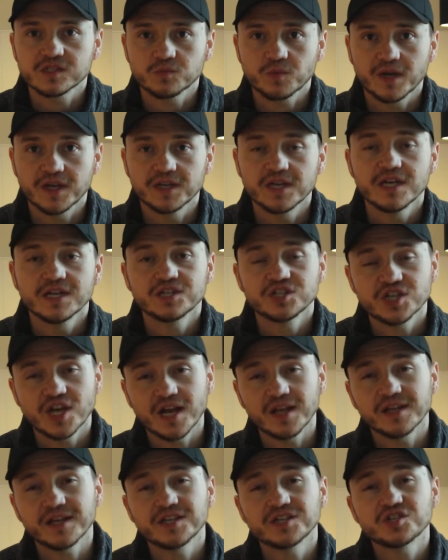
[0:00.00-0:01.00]
Sweat
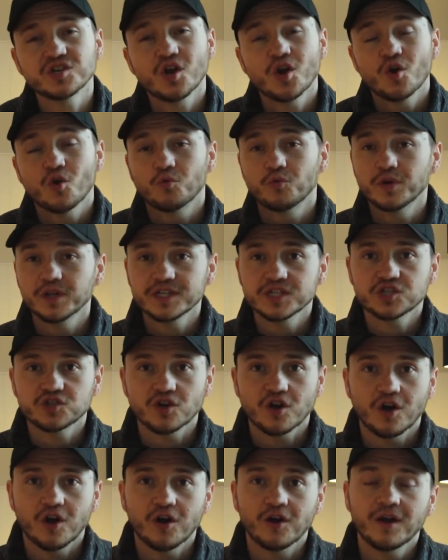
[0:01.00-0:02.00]
Challenge really
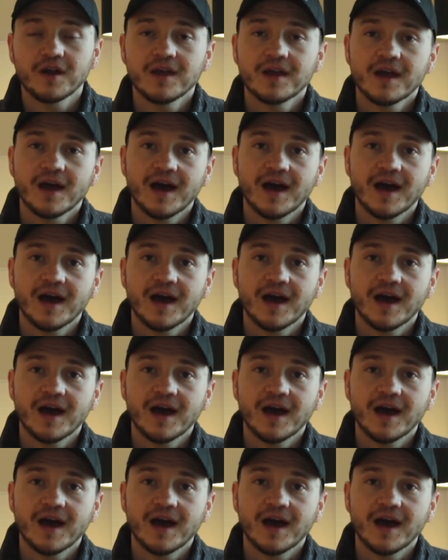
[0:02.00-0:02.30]
strong.